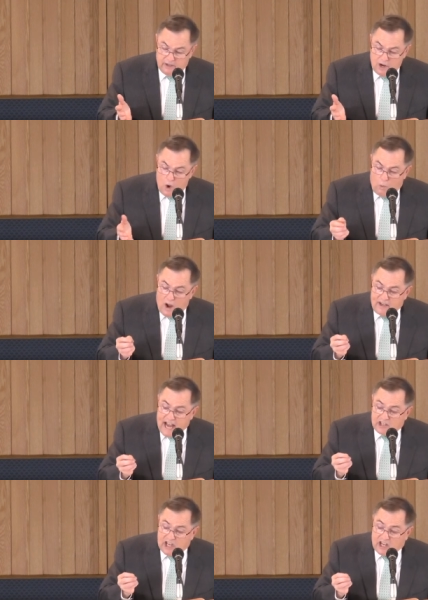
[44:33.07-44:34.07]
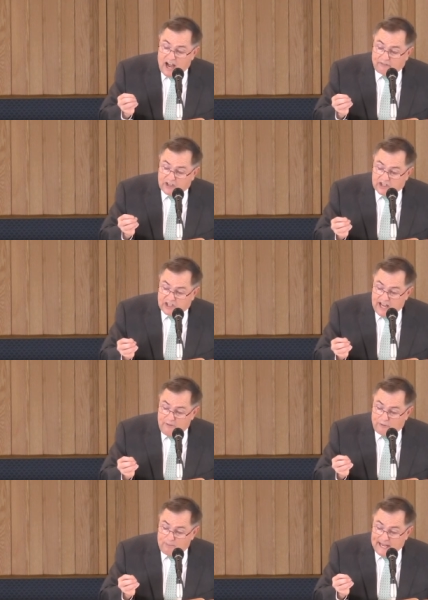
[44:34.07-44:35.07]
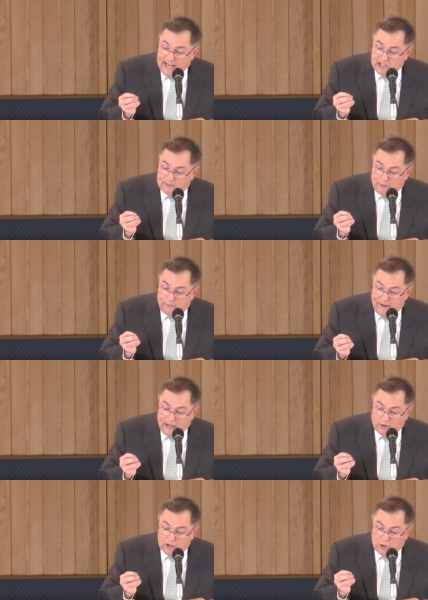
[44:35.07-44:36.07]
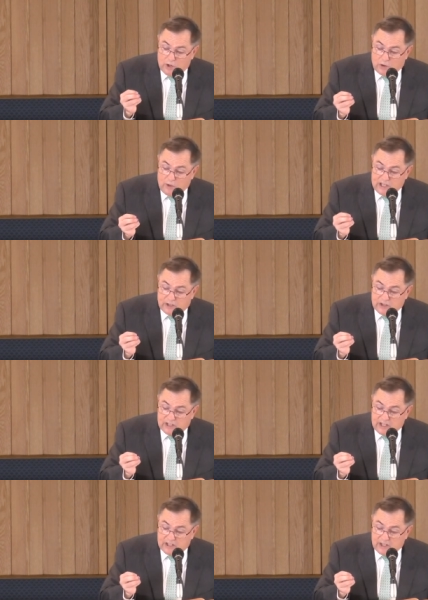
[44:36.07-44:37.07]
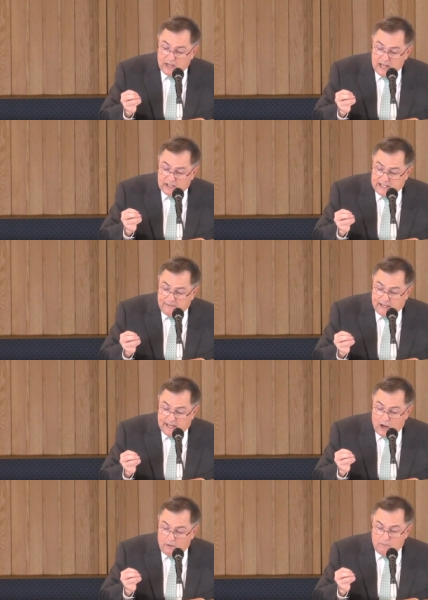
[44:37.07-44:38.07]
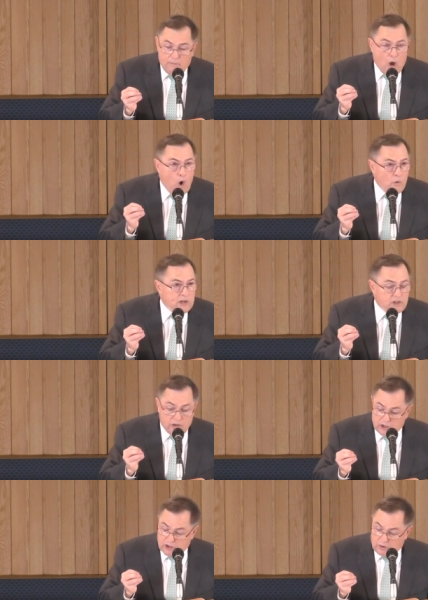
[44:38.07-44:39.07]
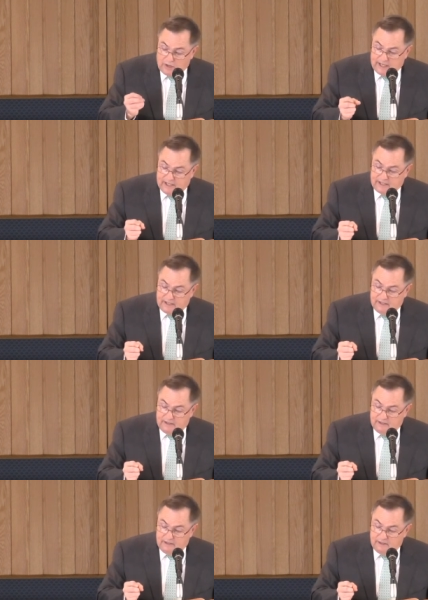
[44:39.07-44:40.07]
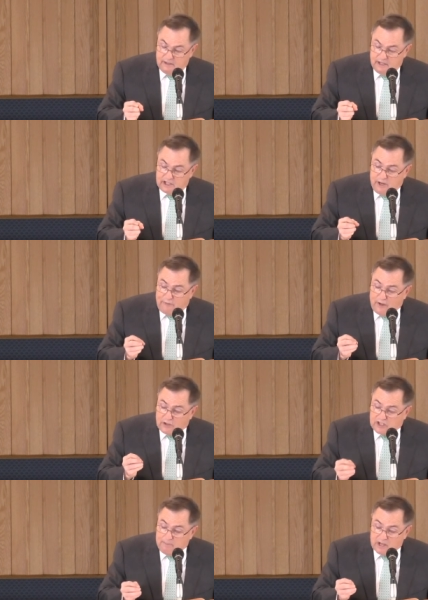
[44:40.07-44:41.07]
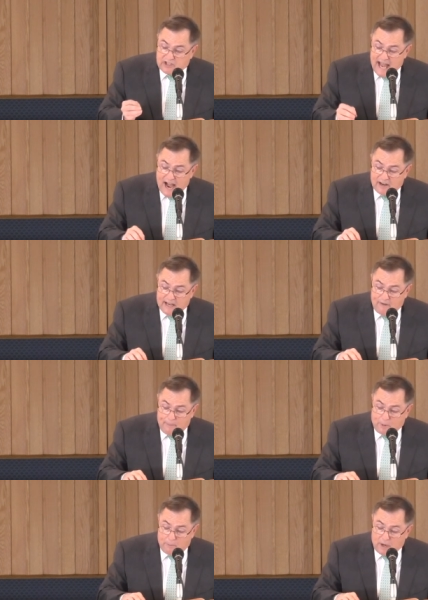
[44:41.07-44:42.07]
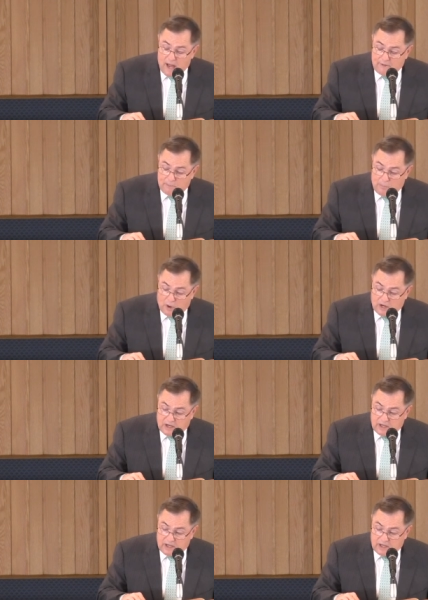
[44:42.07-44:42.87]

One day she cut the skin from the ends of her fingers to increase their sensitivity, but only to destroy it. She felt that she must now give up her beloved book.